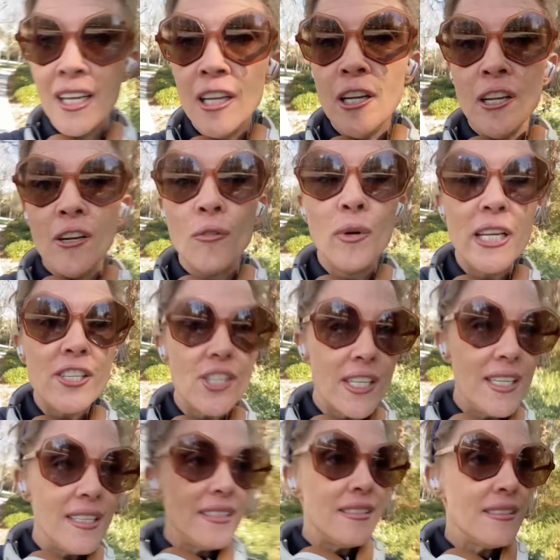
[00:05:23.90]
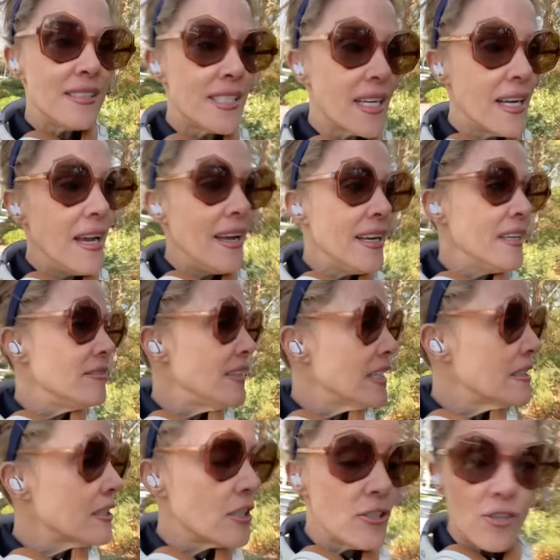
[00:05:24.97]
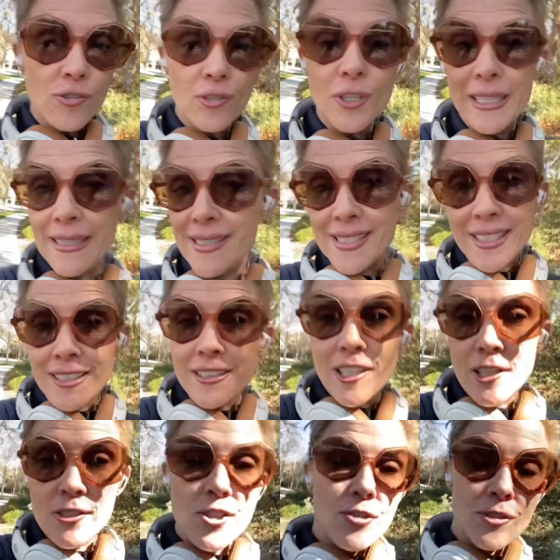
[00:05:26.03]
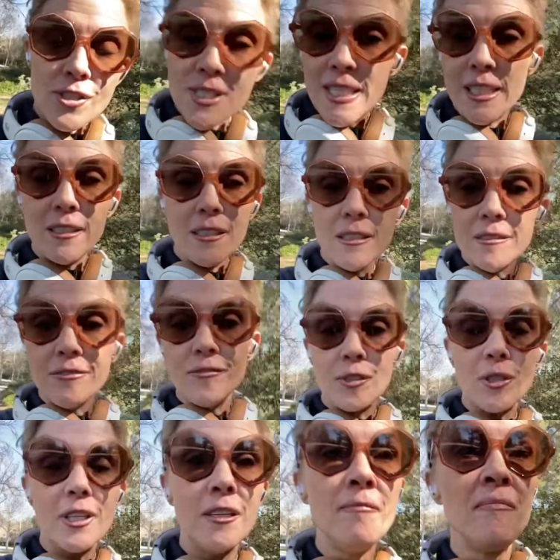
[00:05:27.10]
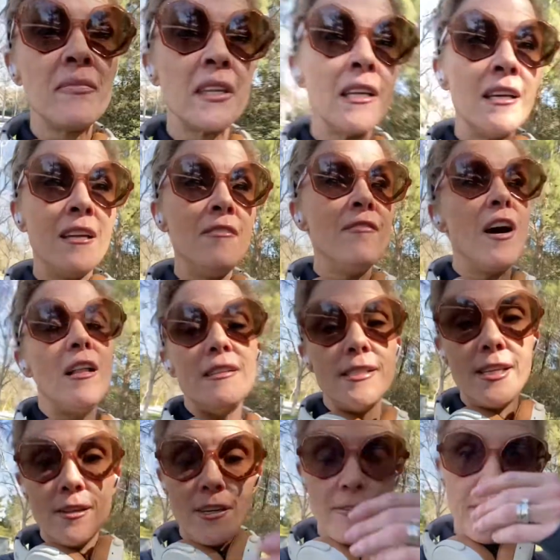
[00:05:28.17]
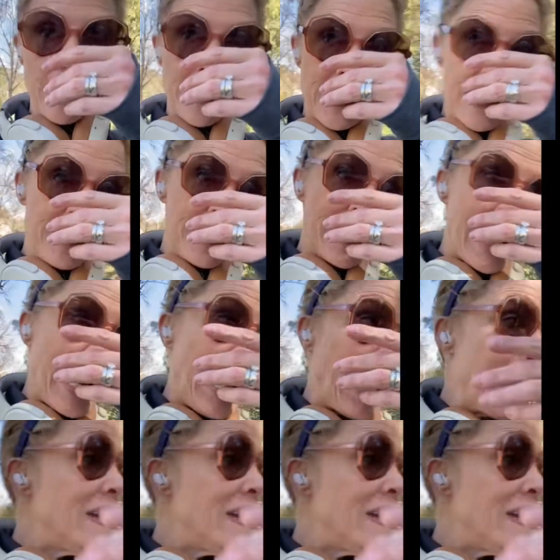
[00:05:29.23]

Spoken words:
which is kind of like the control, isn't it the control center for involuntary functions, like,